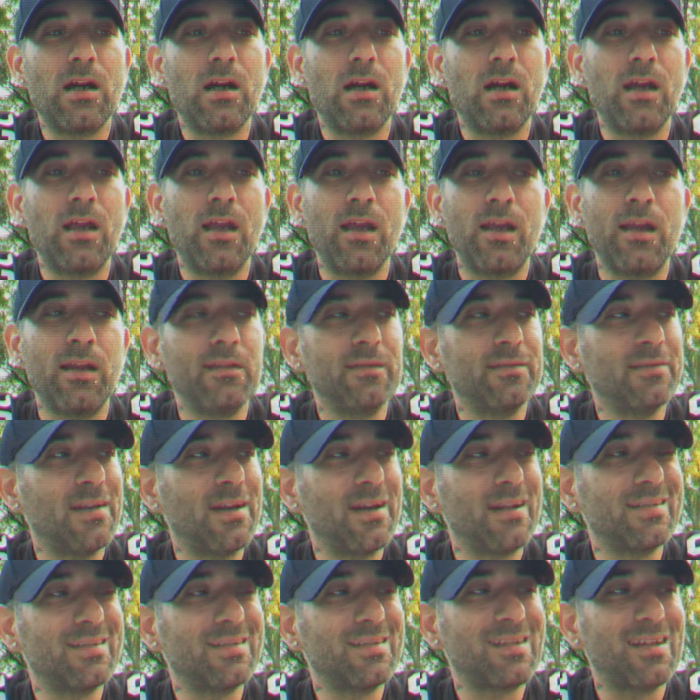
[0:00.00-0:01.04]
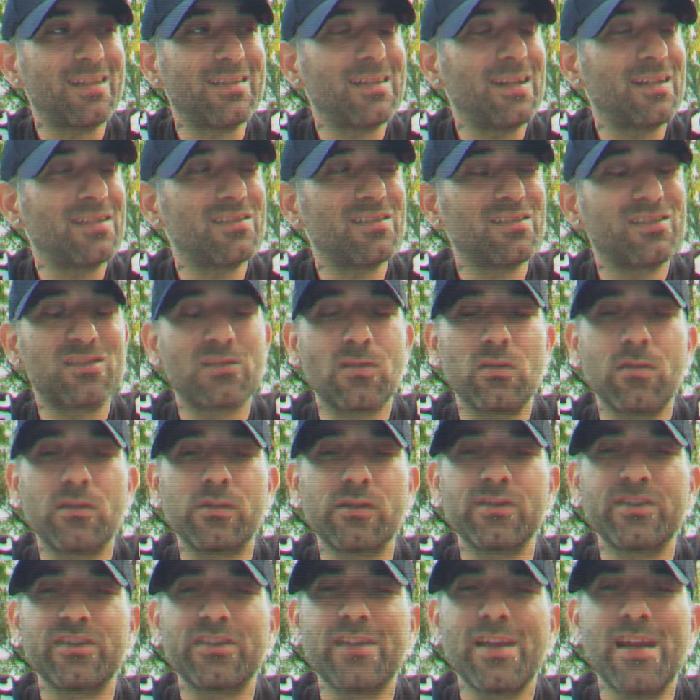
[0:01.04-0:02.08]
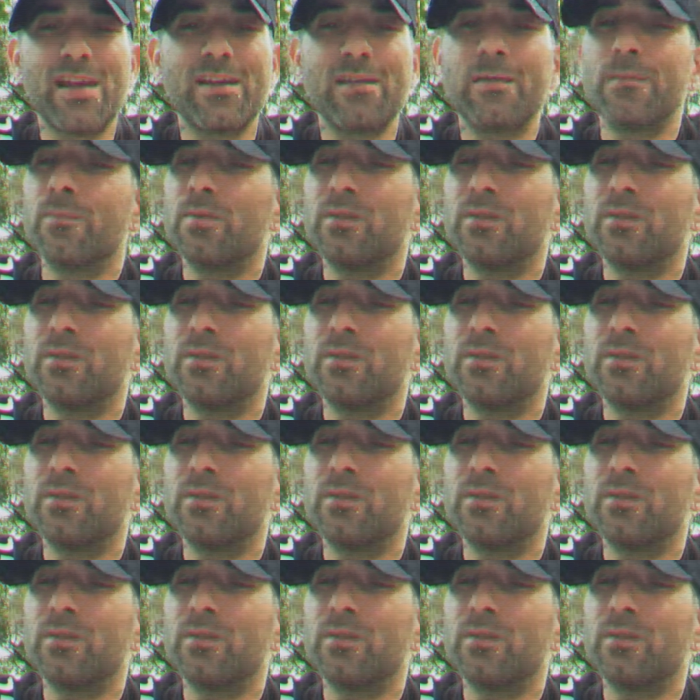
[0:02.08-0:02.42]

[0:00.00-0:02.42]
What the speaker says: And I just don't understand it.